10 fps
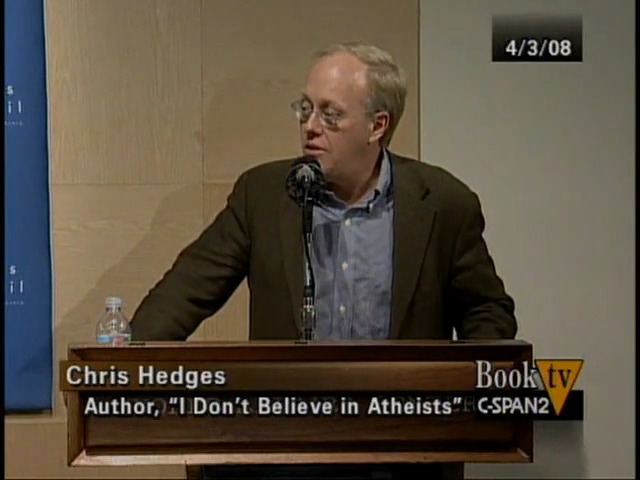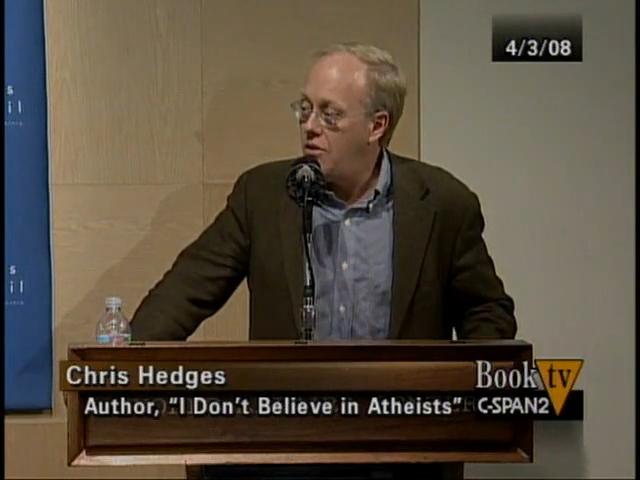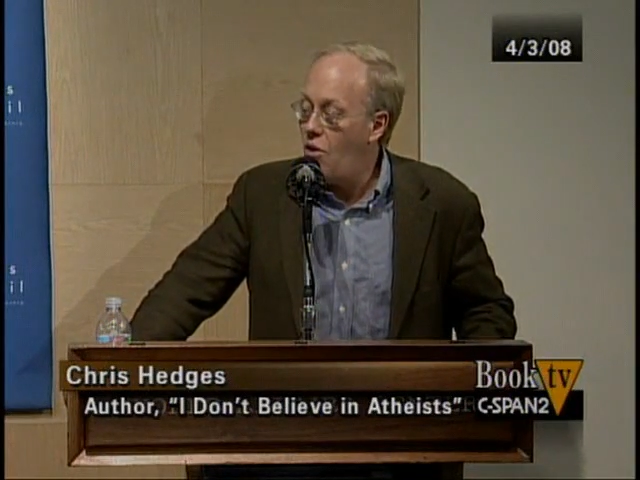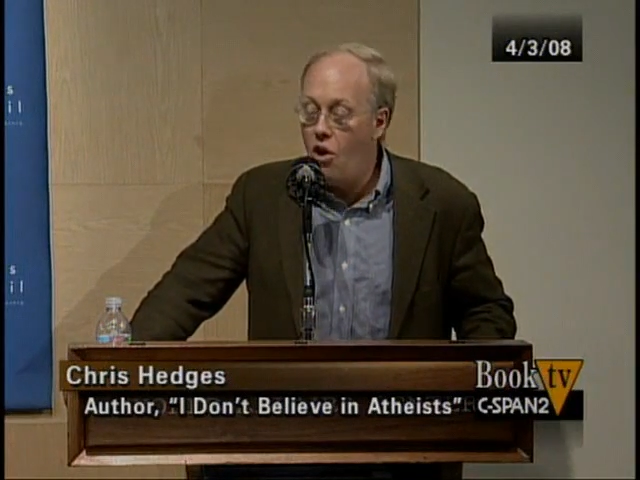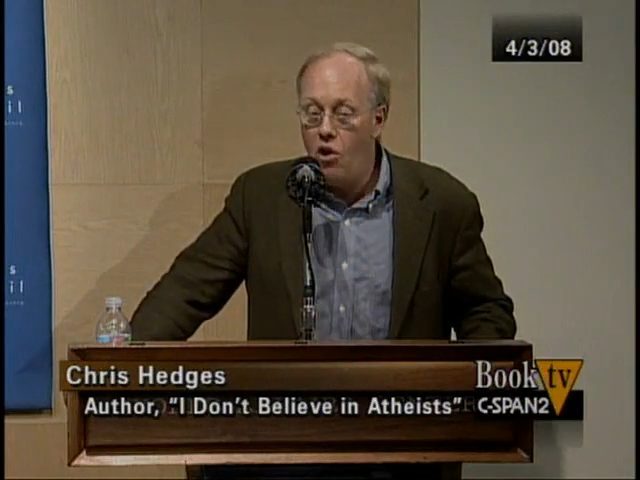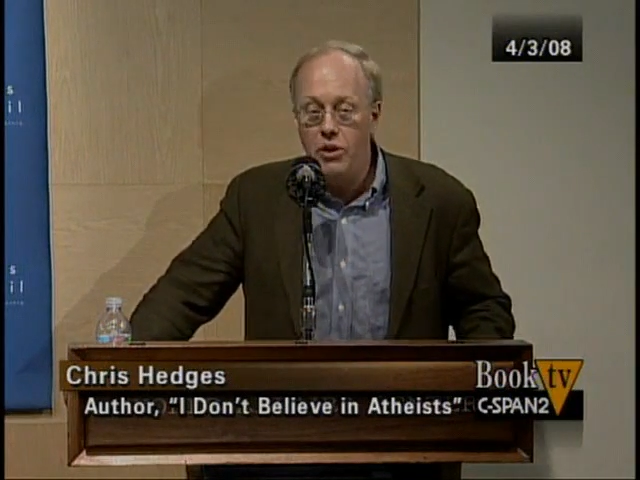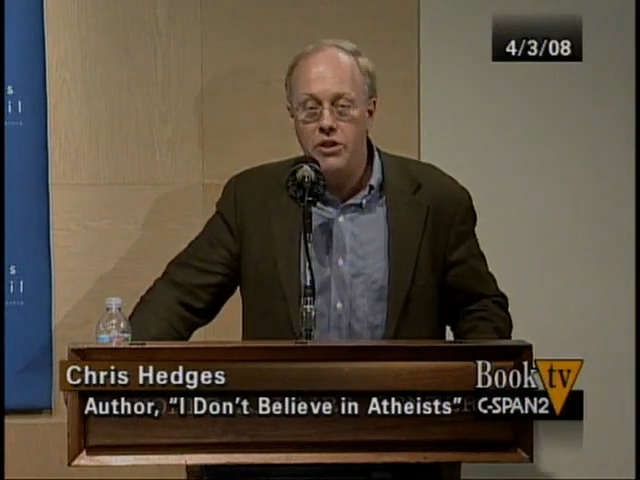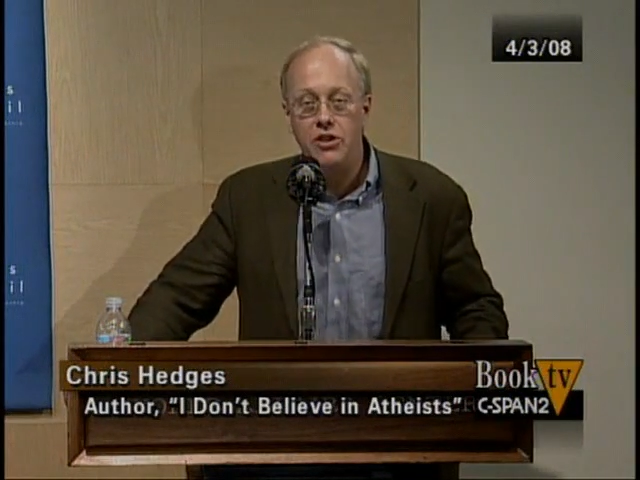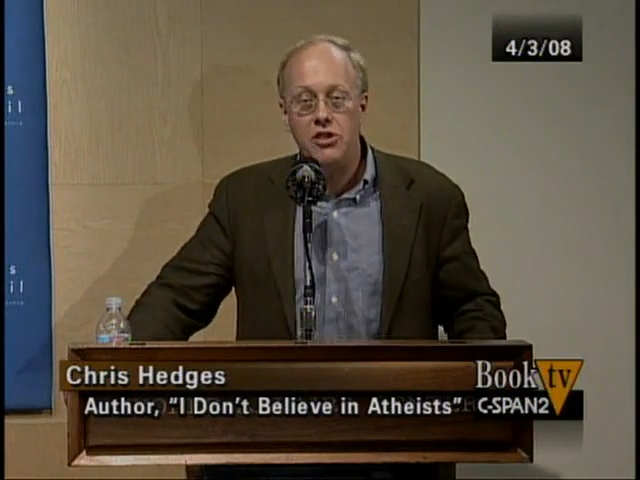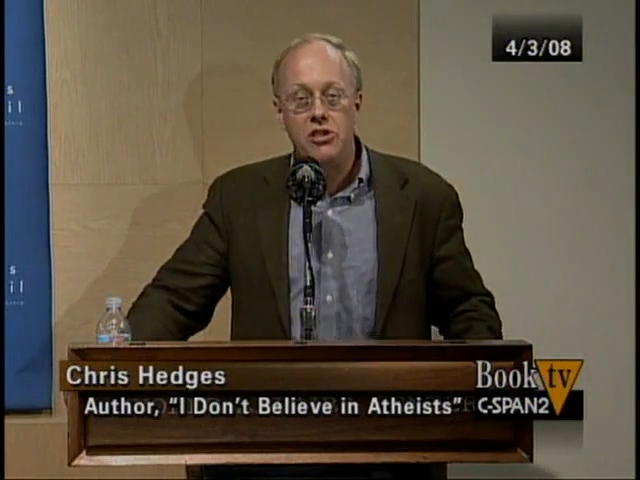All
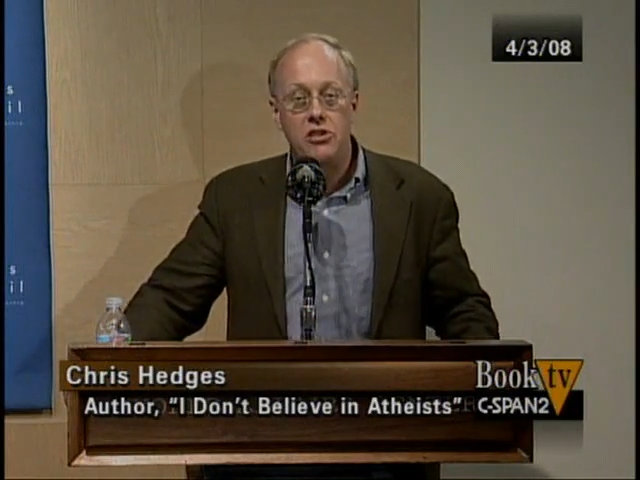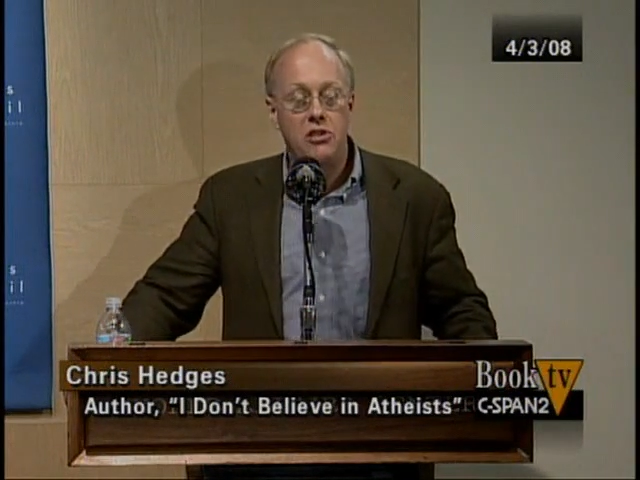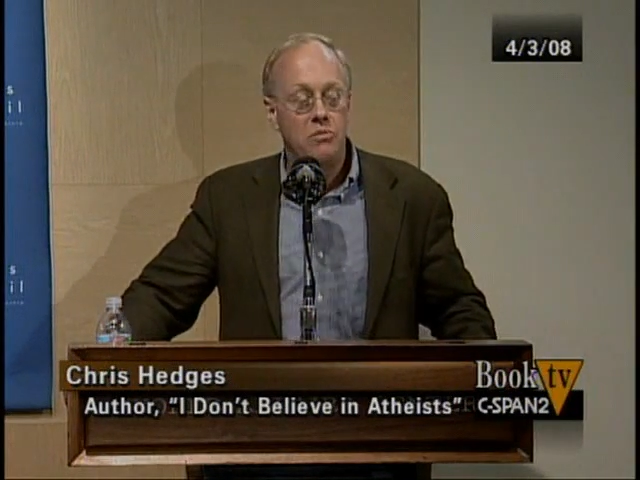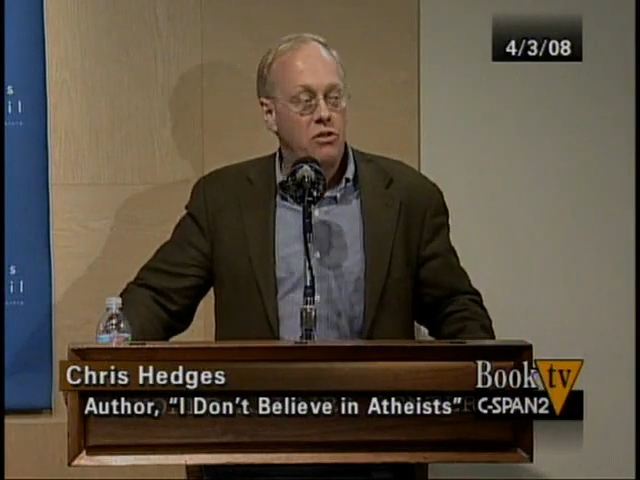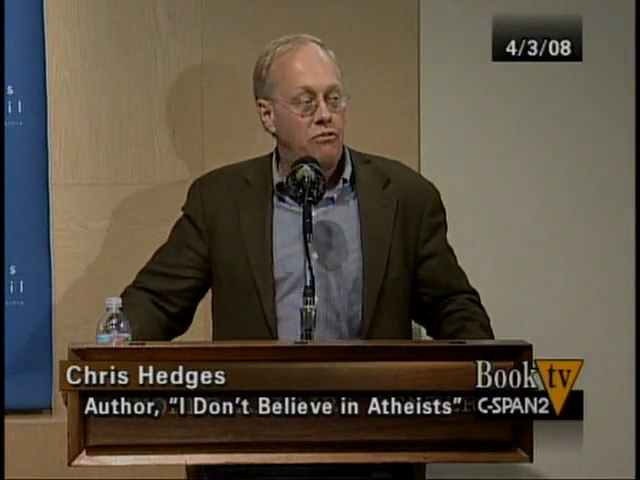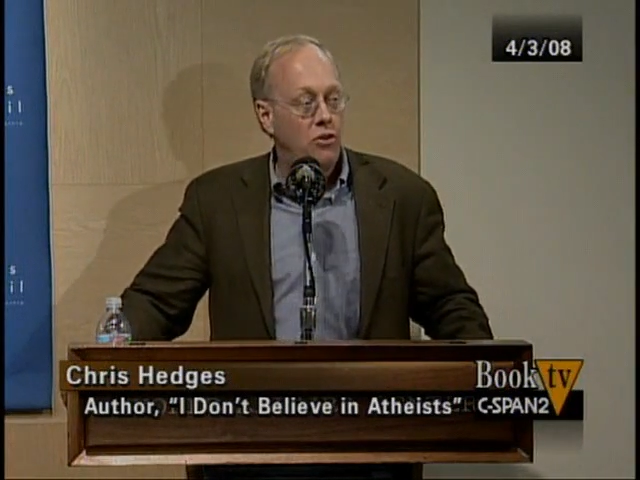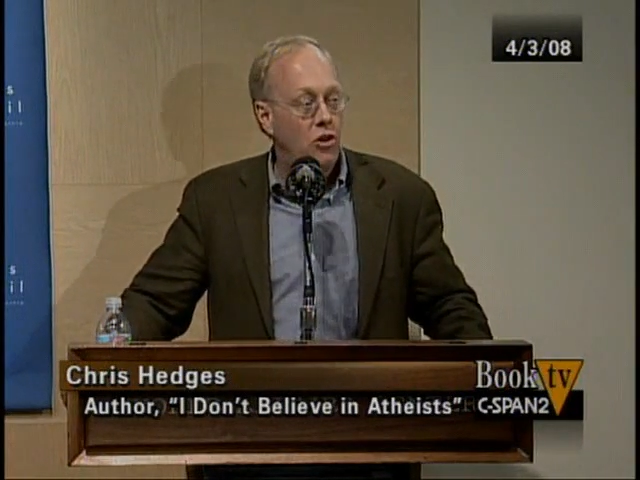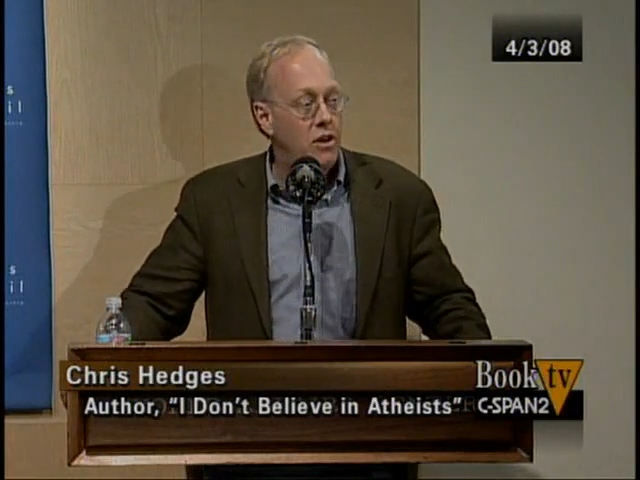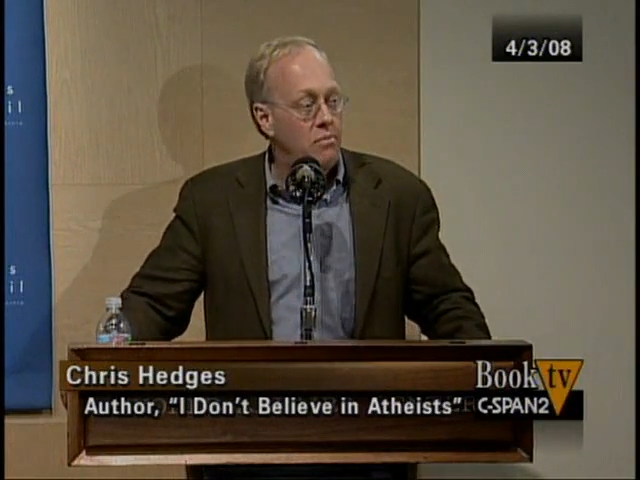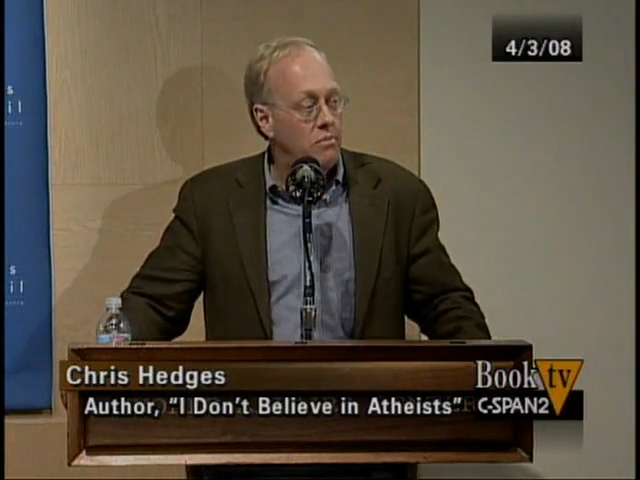religious systems are
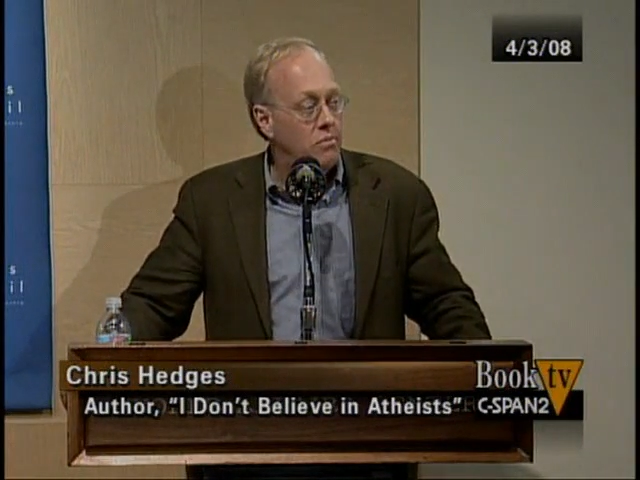flawed.